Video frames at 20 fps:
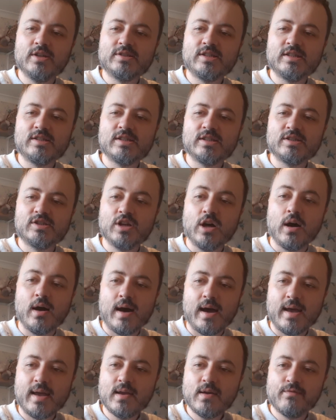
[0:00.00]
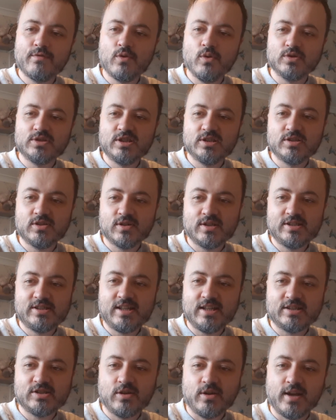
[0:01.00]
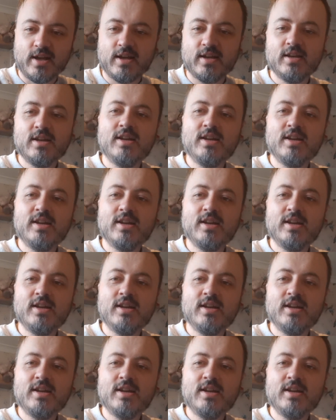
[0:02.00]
it's a die, of course, it's got a 6 on it.